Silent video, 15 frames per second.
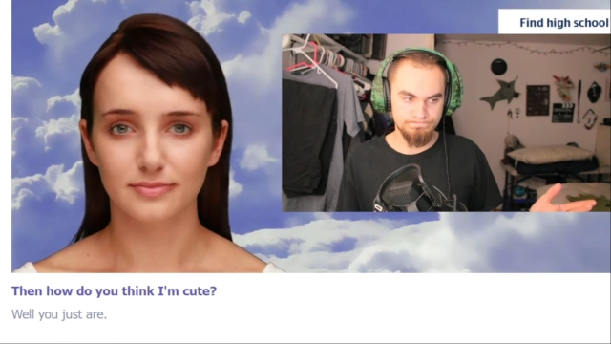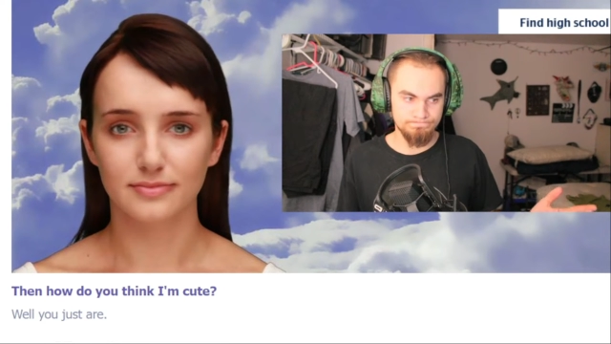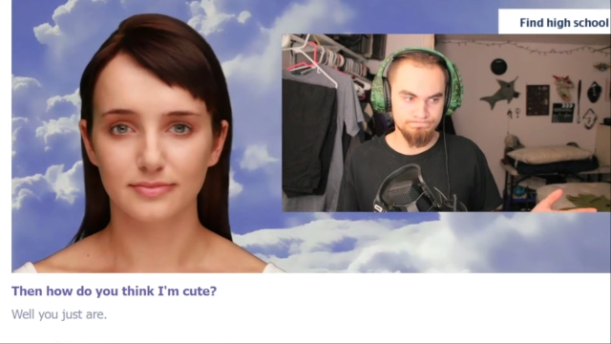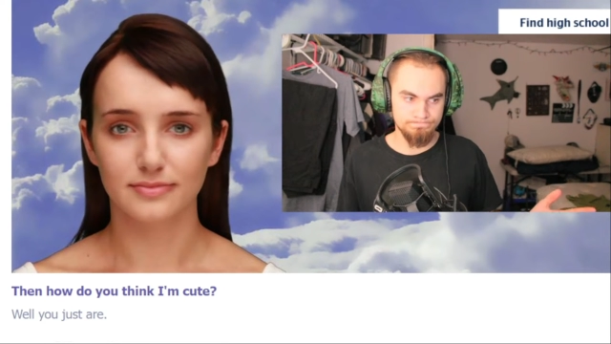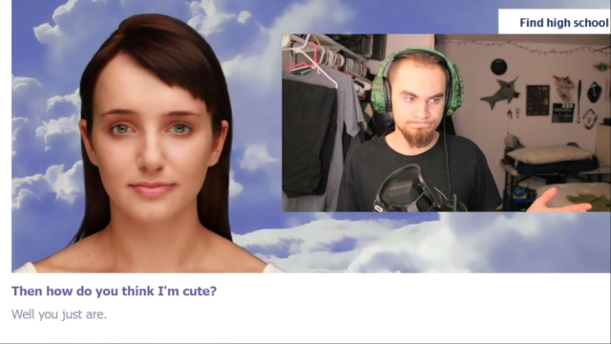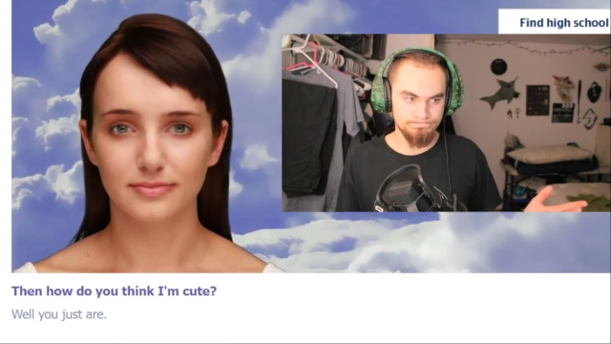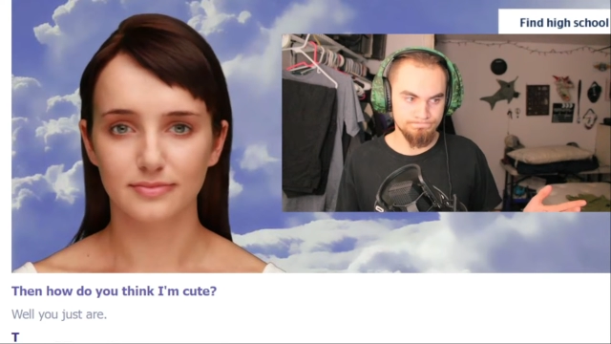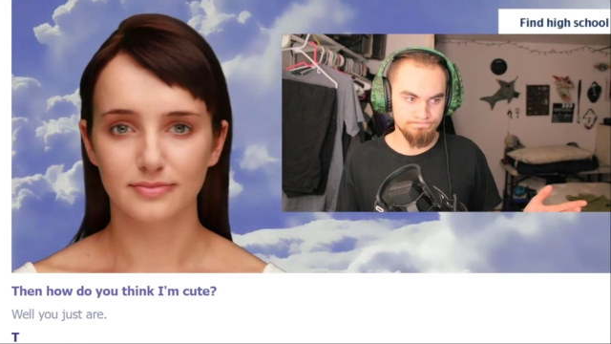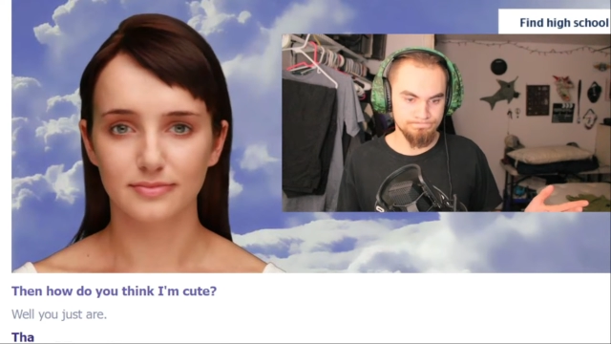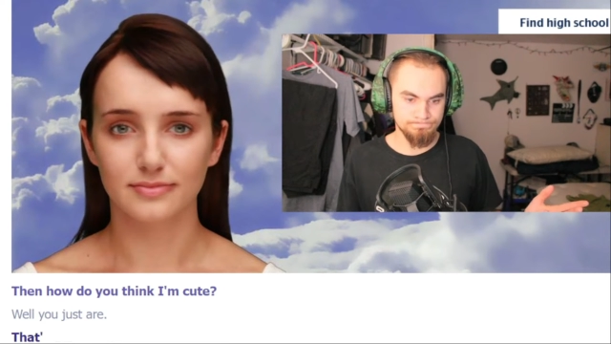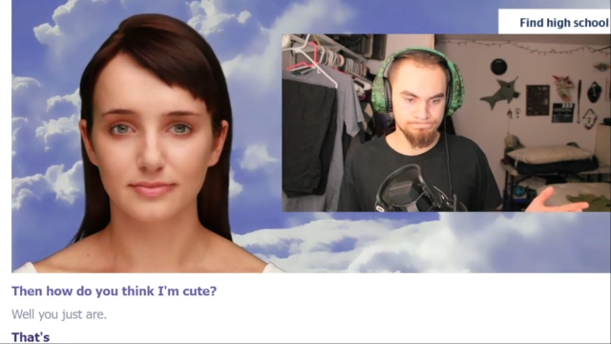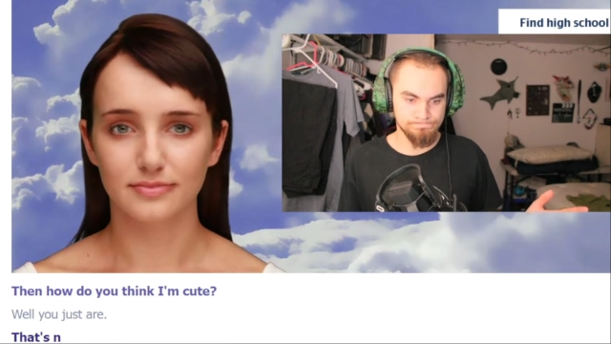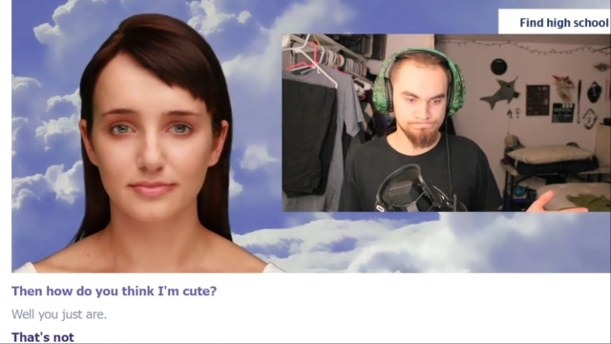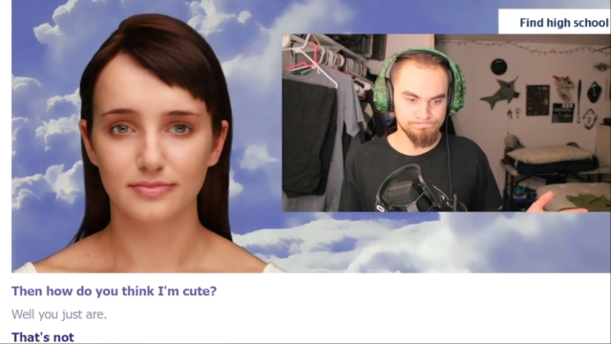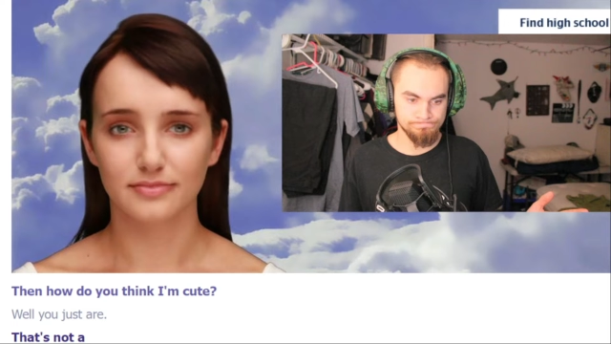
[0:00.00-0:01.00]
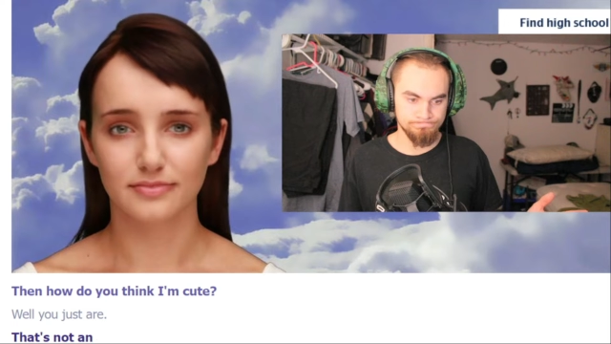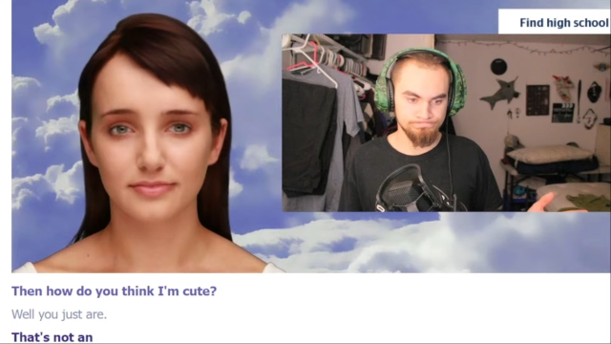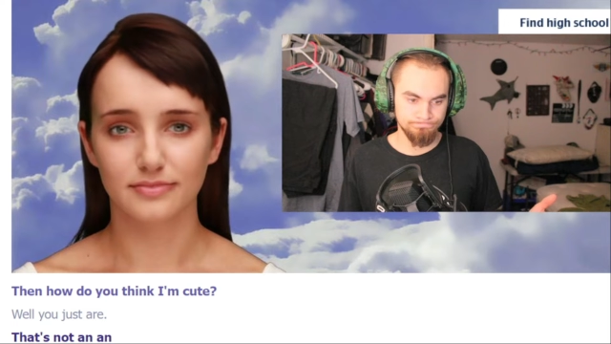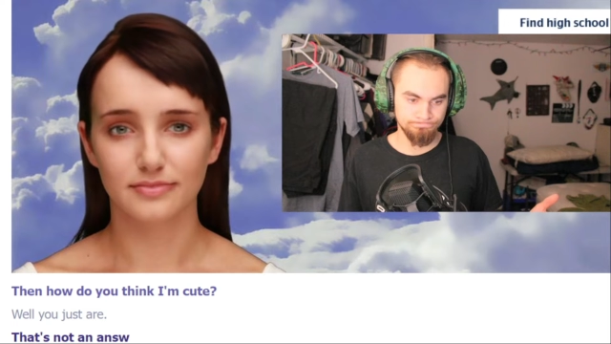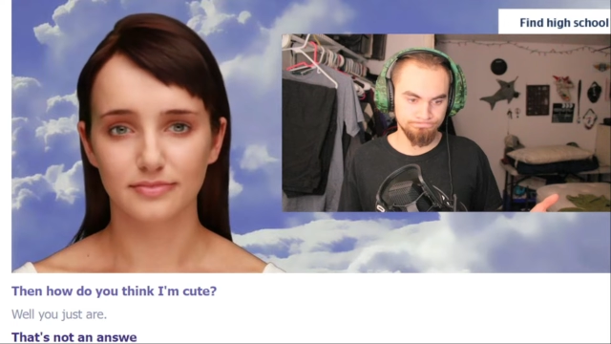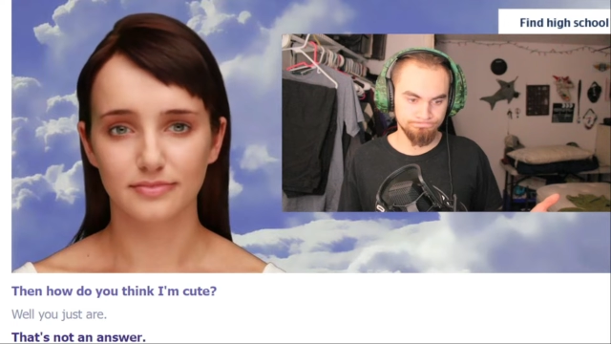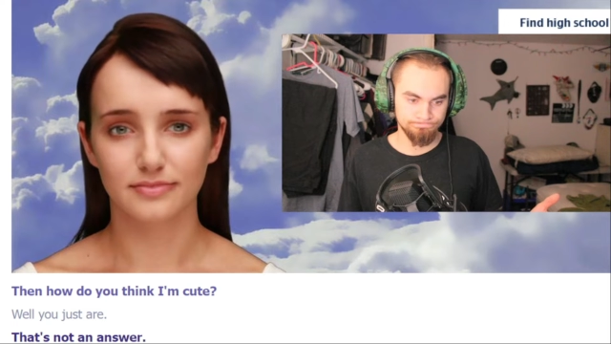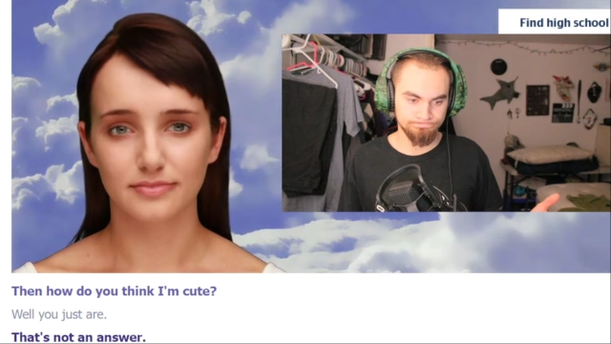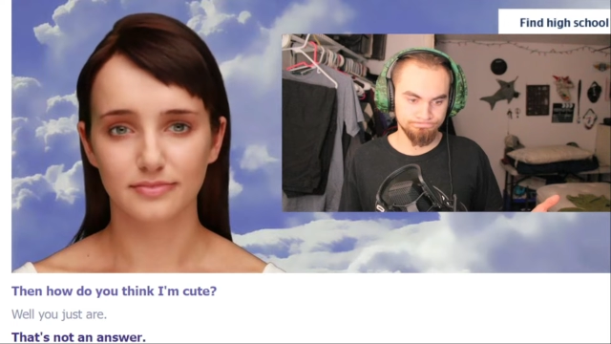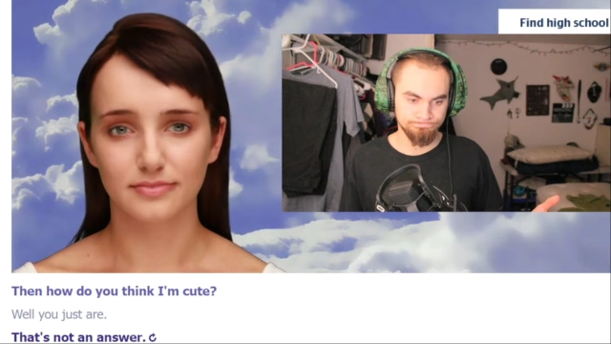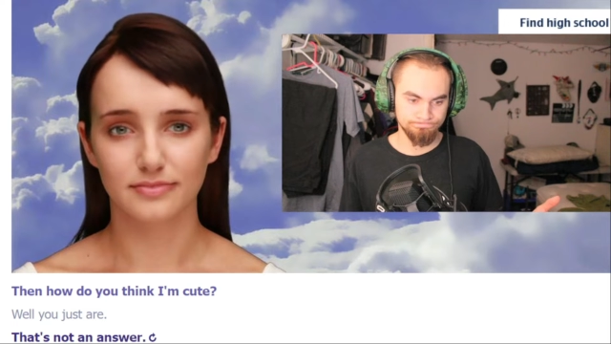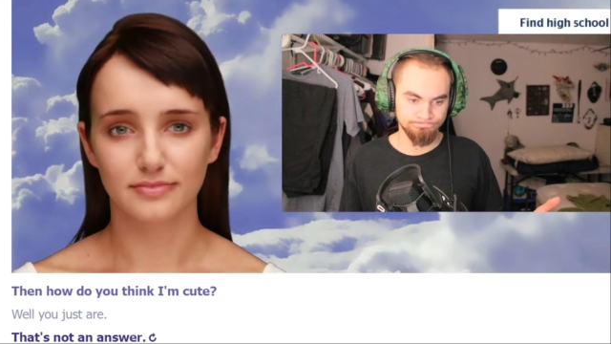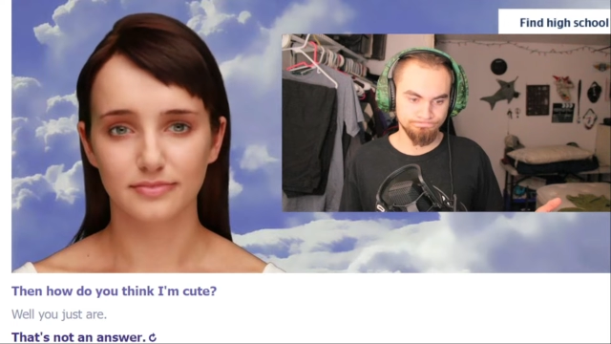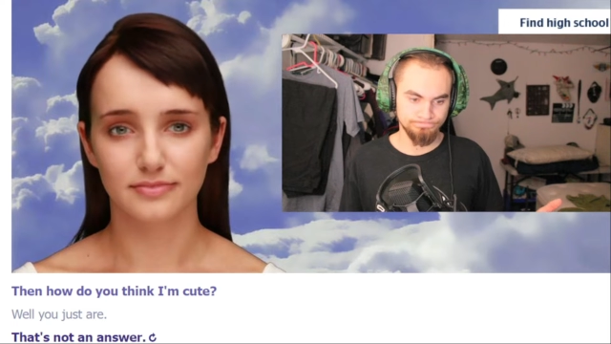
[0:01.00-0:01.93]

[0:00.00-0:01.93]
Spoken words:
[no speech]